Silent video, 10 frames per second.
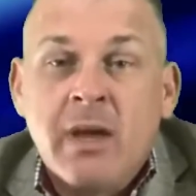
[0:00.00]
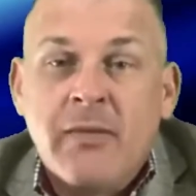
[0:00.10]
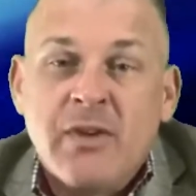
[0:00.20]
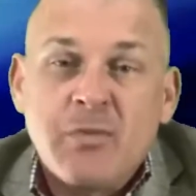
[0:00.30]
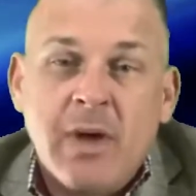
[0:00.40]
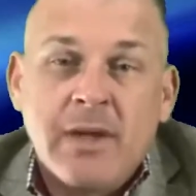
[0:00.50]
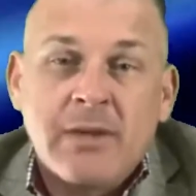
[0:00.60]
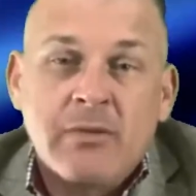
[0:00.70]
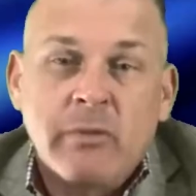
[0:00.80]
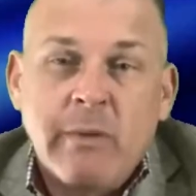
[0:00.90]
Event
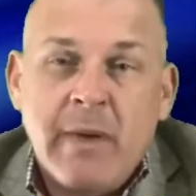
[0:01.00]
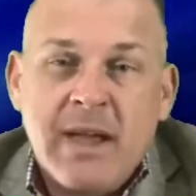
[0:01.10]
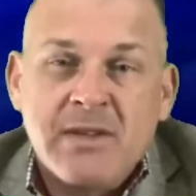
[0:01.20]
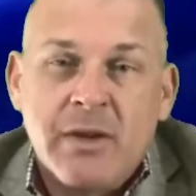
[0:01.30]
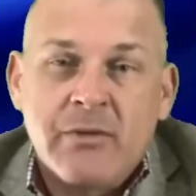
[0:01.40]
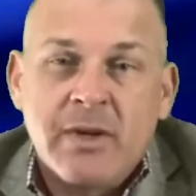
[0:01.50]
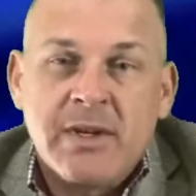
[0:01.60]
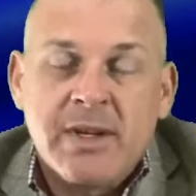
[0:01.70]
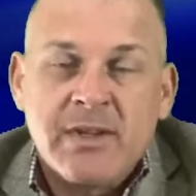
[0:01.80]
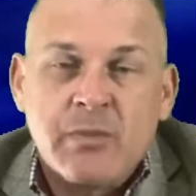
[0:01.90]
sponsors will be passing out drink
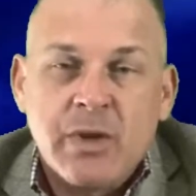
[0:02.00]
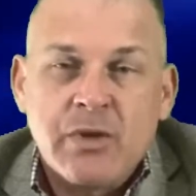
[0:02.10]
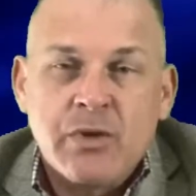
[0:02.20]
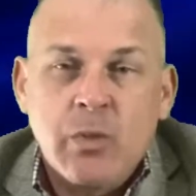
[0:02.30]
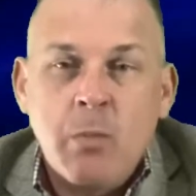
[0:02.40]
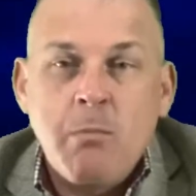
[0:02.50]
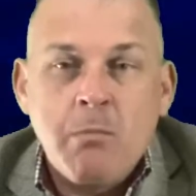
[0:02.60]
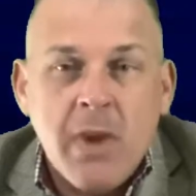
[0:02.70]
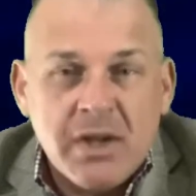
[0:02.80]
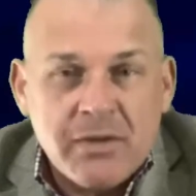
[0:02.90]
tickets, but you
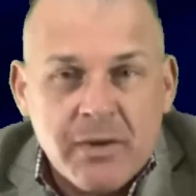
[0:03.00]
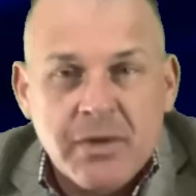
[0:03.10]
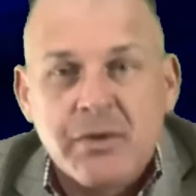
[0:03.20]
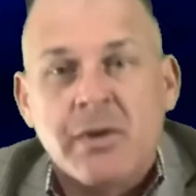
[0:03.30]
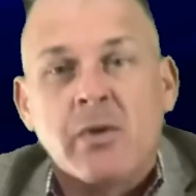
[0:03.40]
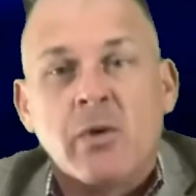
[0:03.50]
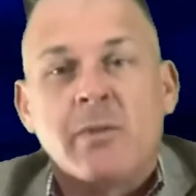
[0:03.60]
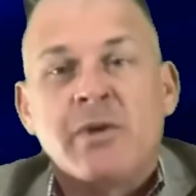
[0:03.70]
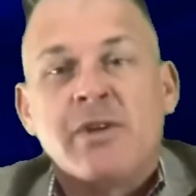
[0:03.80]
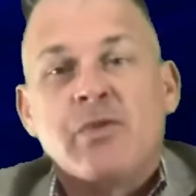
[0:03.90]
must register in order
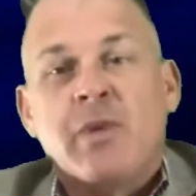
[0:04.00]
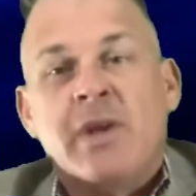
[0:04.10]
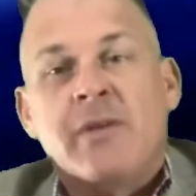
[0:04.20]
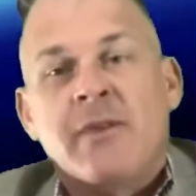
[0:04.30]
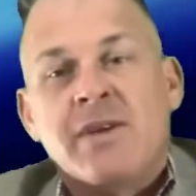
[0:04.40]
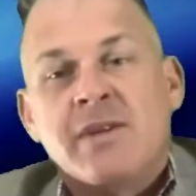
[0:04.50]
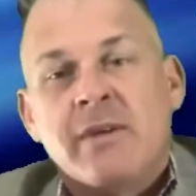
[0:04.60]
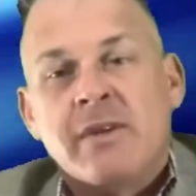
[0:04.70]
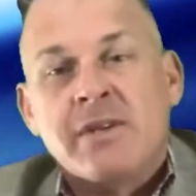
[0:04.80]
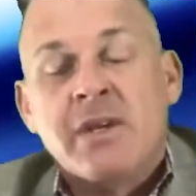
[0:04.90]
to participate in the
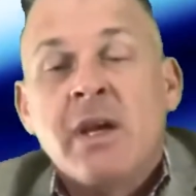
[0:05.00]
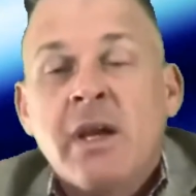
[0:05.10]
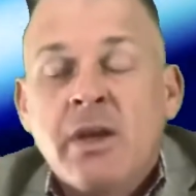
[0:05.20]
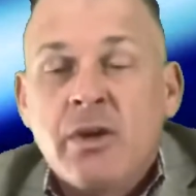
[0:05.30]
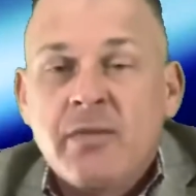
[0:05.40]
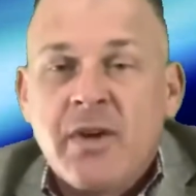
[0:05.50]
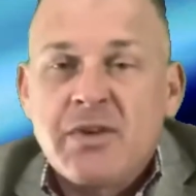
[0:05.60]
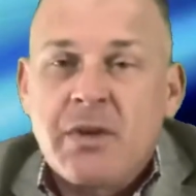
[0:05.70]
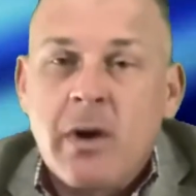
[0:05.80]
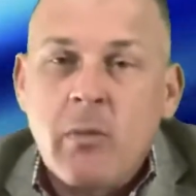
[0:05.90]
festivities. You can
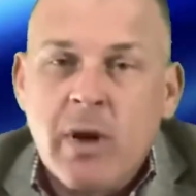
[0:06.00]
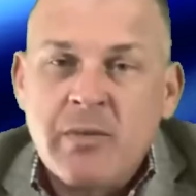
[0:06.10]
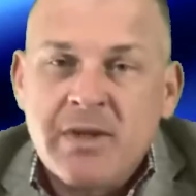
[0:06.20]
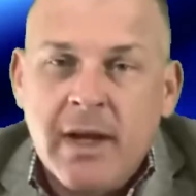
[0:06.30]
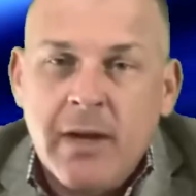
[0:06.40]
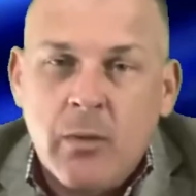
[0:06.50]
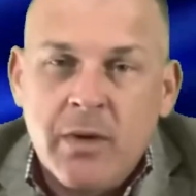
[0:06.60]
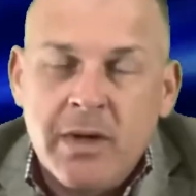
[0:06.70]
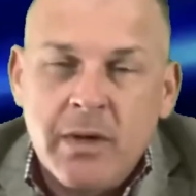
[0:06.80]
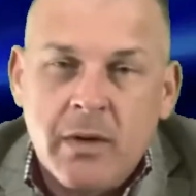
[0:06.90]
visit our website, or
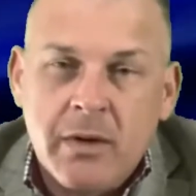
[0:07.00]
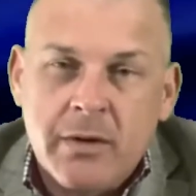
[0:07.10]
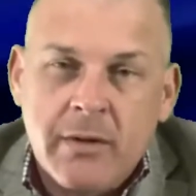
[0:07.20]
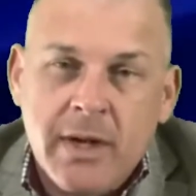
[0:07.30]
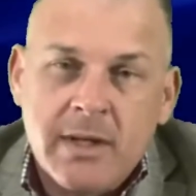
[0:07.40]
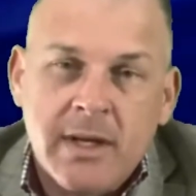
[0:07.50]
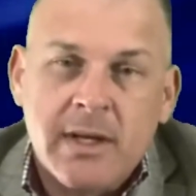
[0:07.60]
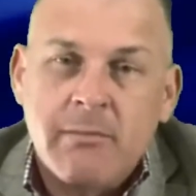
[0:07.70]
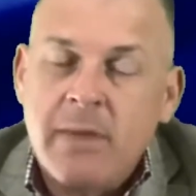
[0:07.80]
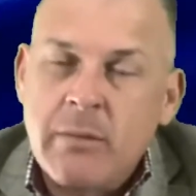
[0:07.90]
you can go to the direct link
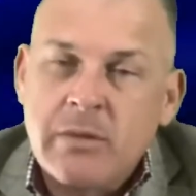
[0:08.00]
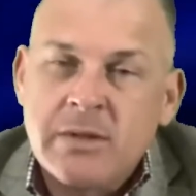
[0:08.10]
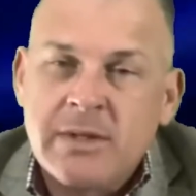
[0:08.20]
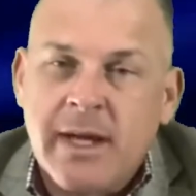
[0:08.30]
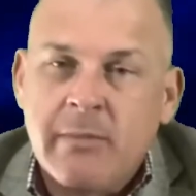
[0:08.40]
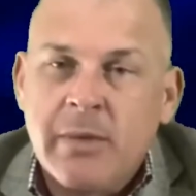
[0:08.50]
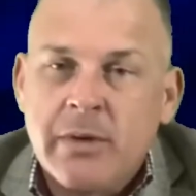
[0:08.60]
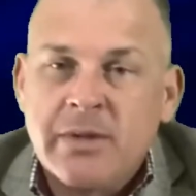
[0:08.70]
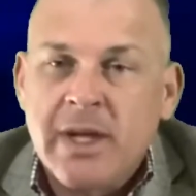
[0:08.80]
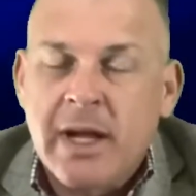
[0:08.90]
at
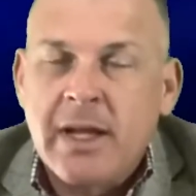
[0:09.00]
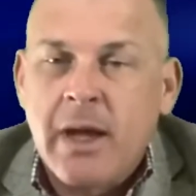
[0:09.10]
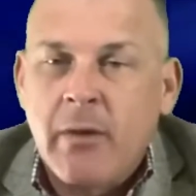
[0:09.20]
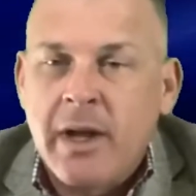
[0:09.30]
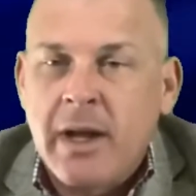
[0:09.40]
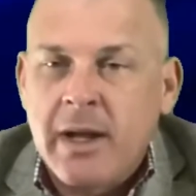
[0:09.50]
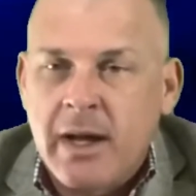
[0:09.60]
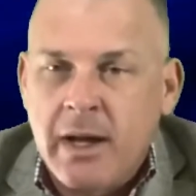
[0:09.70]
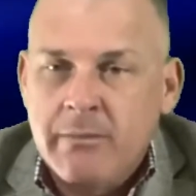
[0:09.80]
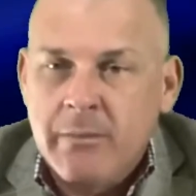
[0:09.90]

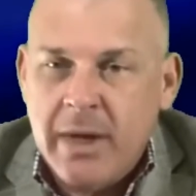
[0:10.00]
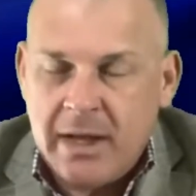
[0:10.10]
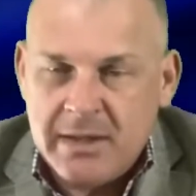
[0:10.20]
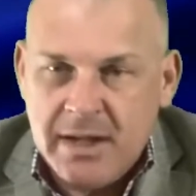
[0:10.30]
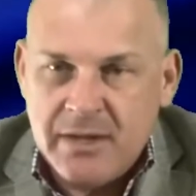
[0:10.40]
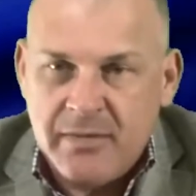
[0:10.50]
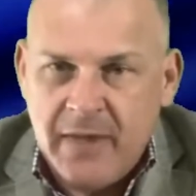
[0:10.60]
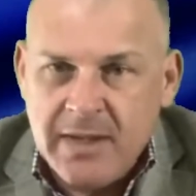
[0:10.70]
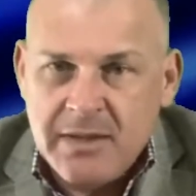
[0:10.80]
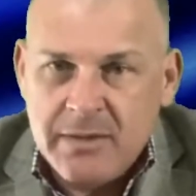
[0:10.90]

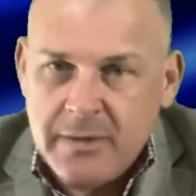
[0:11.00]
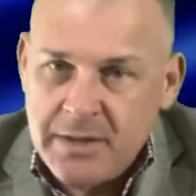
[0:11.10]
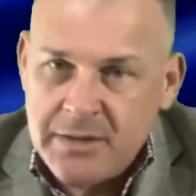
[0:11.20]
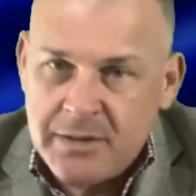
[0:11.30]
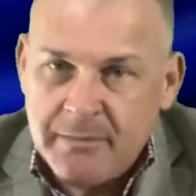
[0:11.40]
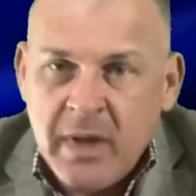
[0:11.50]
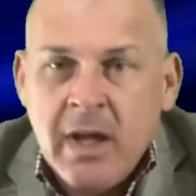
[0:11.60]
members.buildersnky.com/events to register.